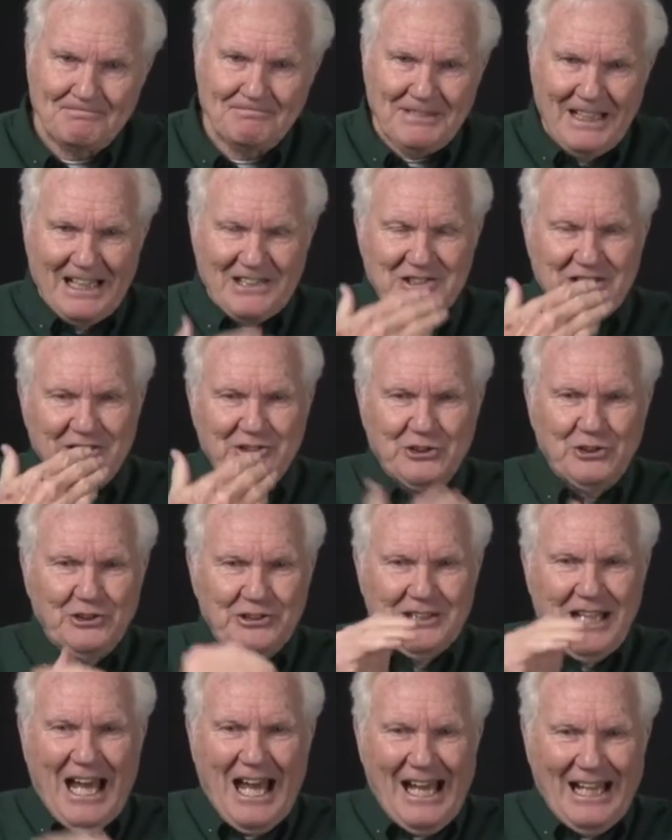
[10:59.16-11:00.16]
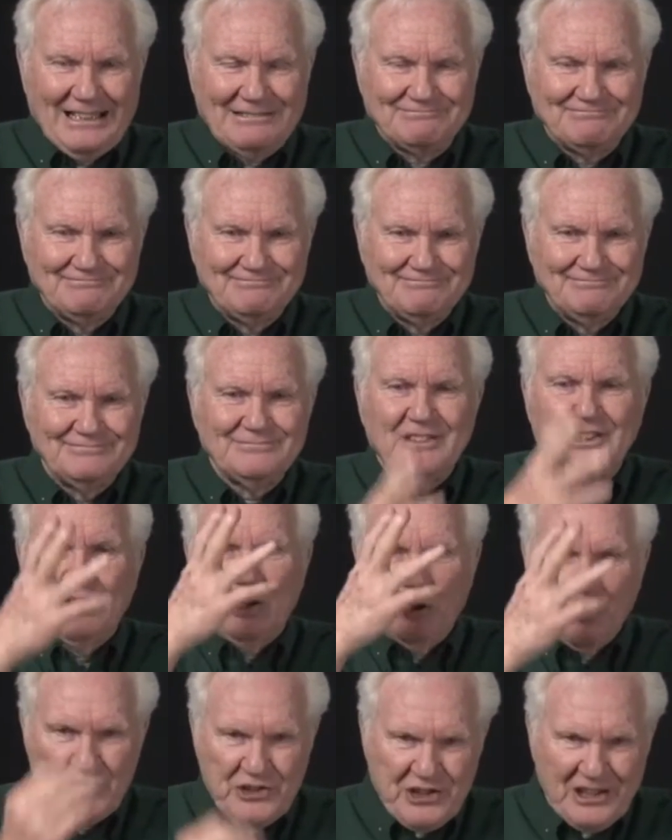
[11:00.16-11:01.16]
And I said, Good night,
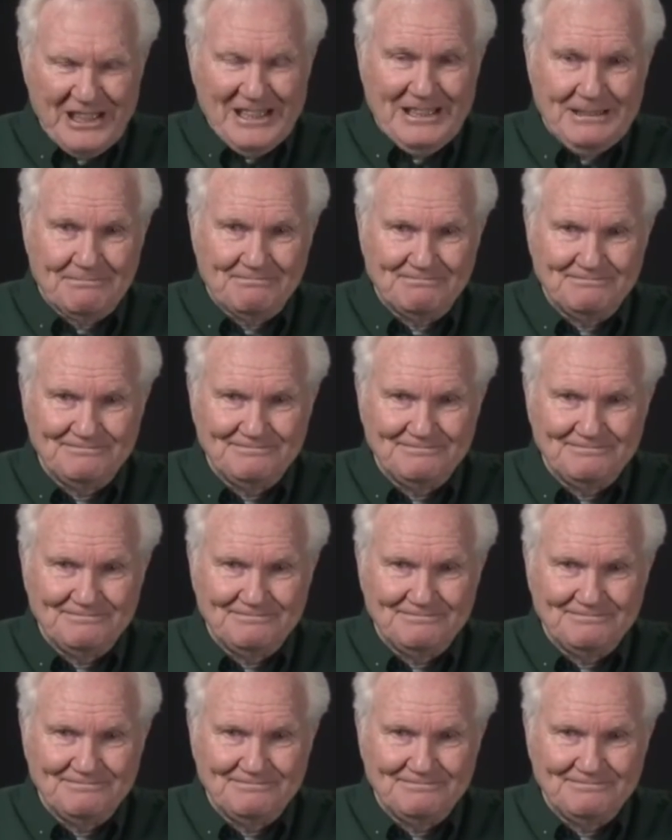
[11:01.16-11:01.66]
go to sleep.